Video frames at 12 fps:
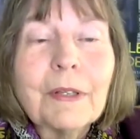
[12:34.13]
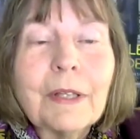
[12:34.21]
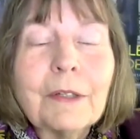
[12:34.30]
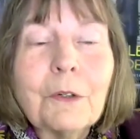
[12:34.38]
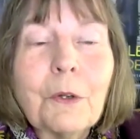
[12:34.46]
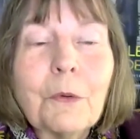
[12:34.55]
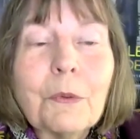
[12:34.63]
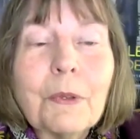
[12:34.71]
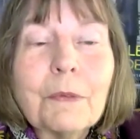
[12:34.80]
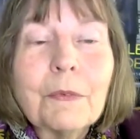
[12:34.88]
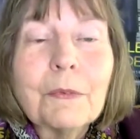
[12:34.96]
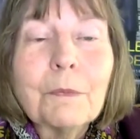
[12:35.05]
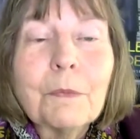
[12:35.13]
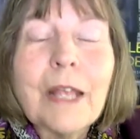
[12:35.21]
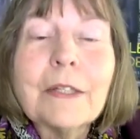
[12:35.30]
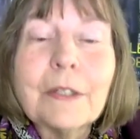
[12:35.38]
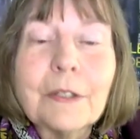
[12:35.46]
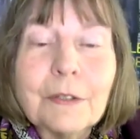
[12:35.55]
don't know
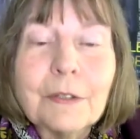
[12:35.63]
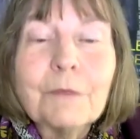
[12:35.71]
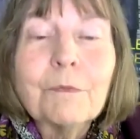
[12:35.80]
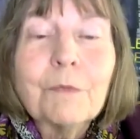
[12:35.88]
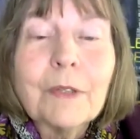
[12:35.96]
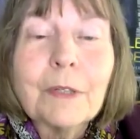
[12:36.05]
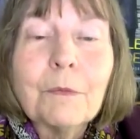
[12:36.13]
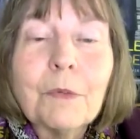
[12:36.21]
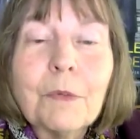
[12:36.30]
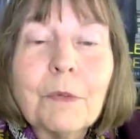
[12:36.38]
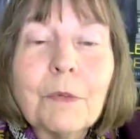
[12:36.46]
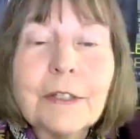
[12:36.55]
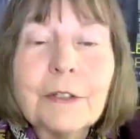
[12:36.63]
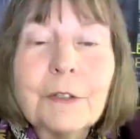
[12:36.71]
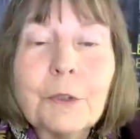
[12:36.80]
places. Places.